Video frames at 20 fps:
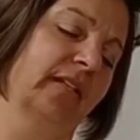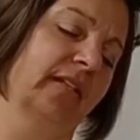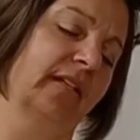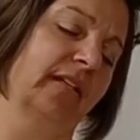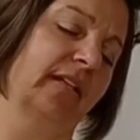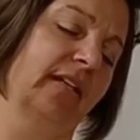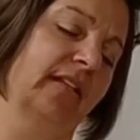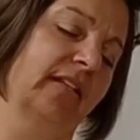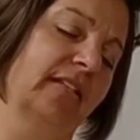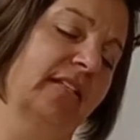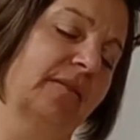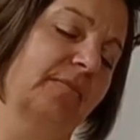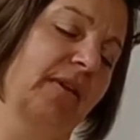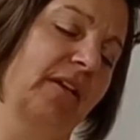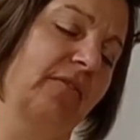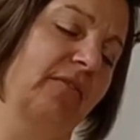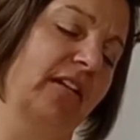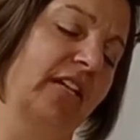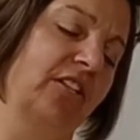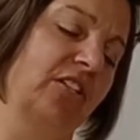Again, this
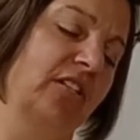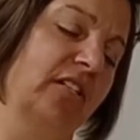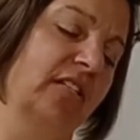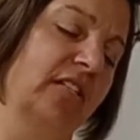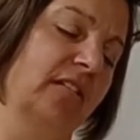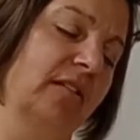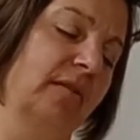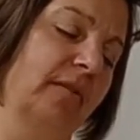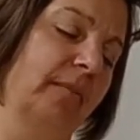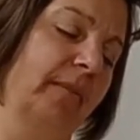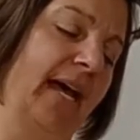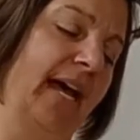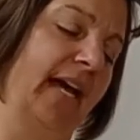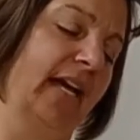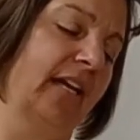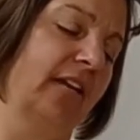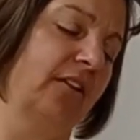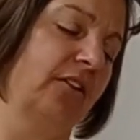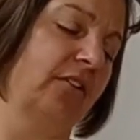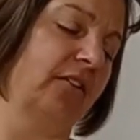may reach into the back
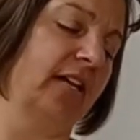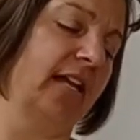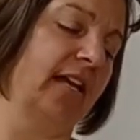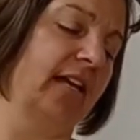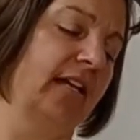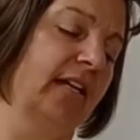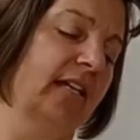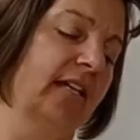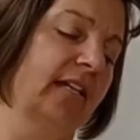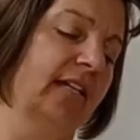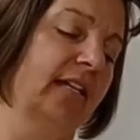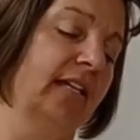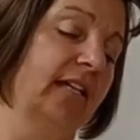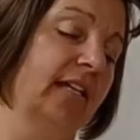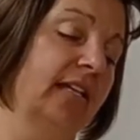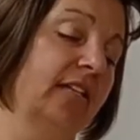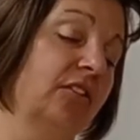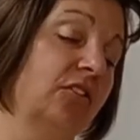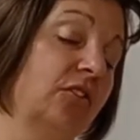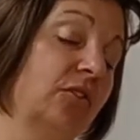of your neck,
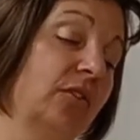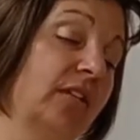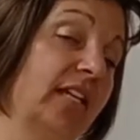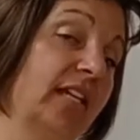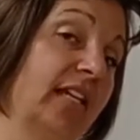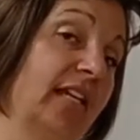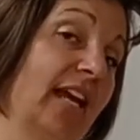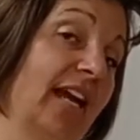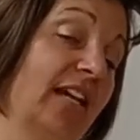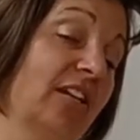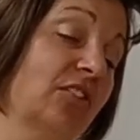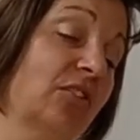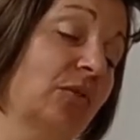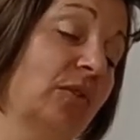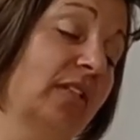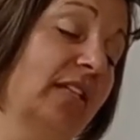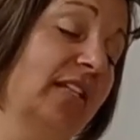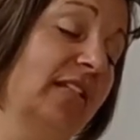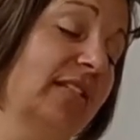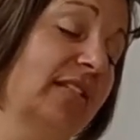into the
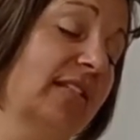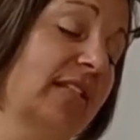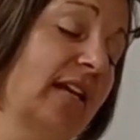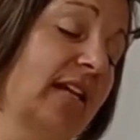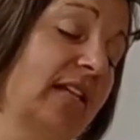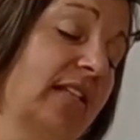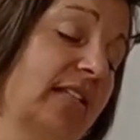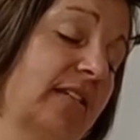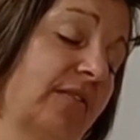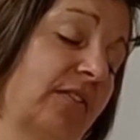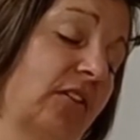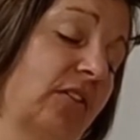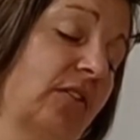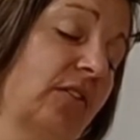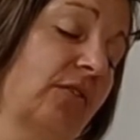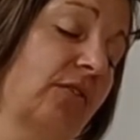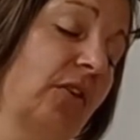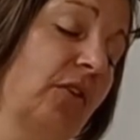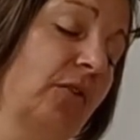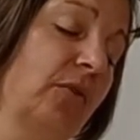actual insides of your
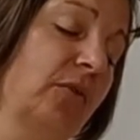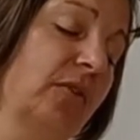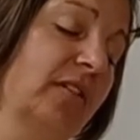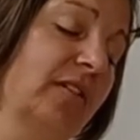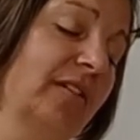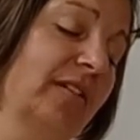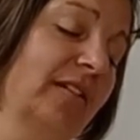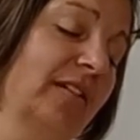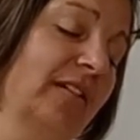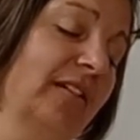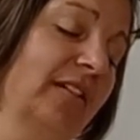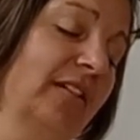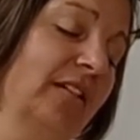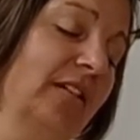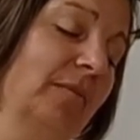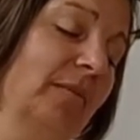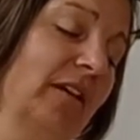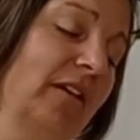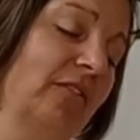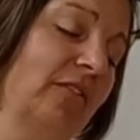throat,
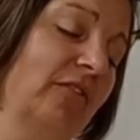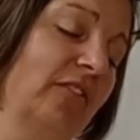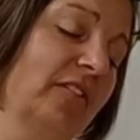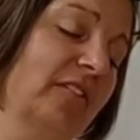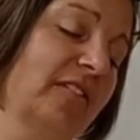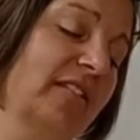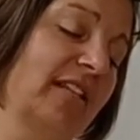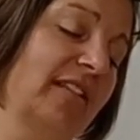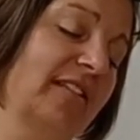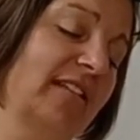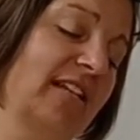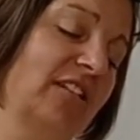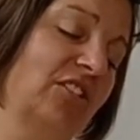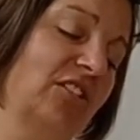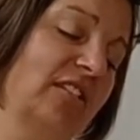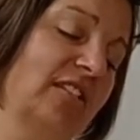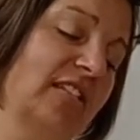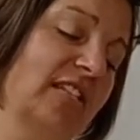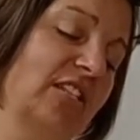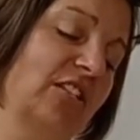You might feel
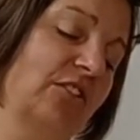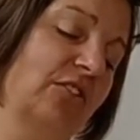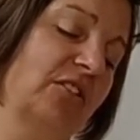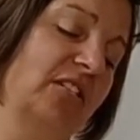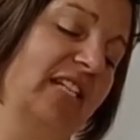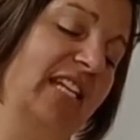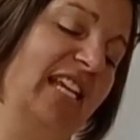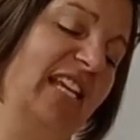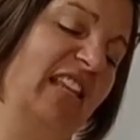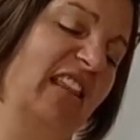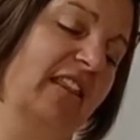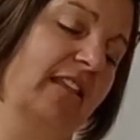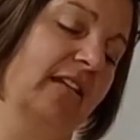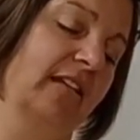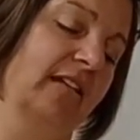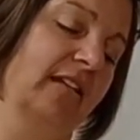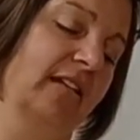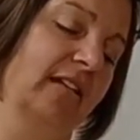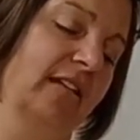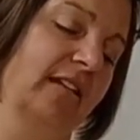sensations in your teeth
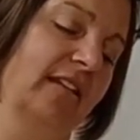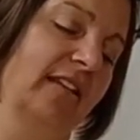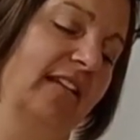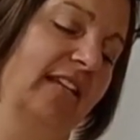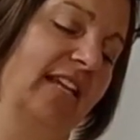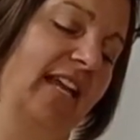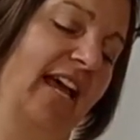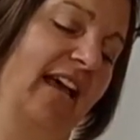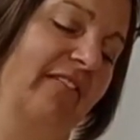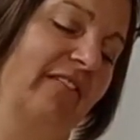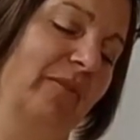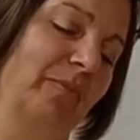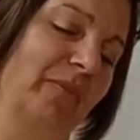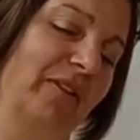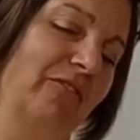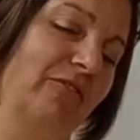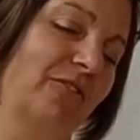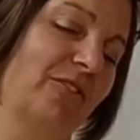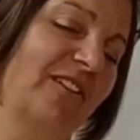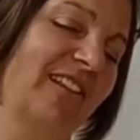that you haven't
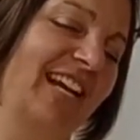before.